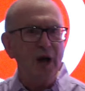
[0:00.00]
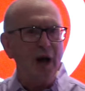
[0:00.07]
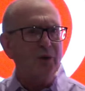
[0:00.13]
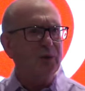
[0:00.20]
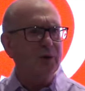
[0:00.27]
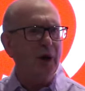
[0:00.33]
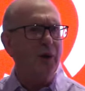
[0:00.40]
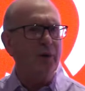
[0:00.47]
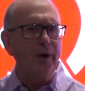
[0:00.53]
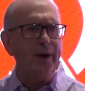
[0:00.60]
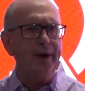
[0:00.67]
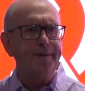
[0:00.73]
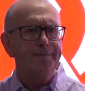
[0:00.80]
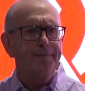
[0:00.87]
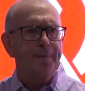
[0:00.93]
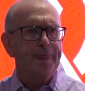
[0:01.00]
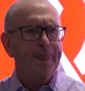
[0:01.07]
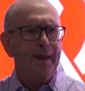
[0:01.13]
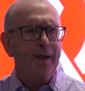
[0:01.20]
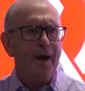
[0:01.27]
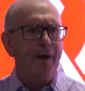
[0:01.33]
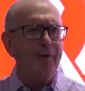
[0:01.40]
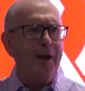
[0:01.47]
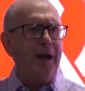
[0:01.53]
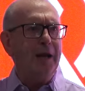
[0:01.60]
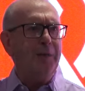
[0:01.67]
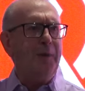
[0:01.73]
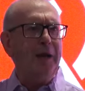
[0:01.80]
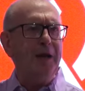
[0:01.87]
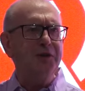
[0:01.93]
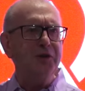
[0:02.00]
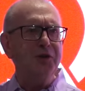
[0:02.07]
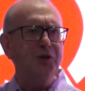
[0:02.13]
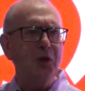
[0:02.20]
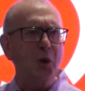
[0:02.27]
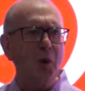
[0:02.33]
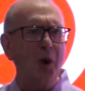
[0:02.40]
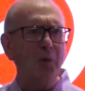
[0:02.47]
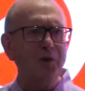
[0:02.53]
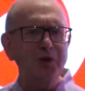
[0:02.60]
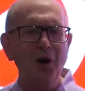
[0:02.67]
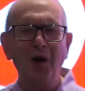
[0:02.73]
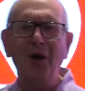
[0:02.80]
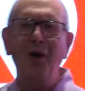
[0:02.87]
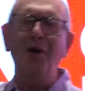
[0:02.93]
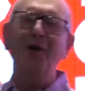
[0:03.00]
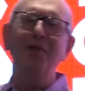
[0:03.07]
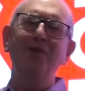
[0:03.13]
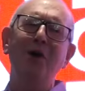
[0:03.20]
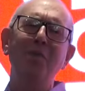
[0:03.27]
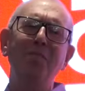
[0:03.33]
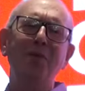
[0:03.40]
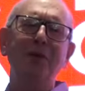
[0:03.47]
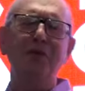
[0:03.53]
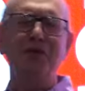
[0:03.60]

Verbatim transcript: doubt our, uh, our enemies and so on will say, oh, don't be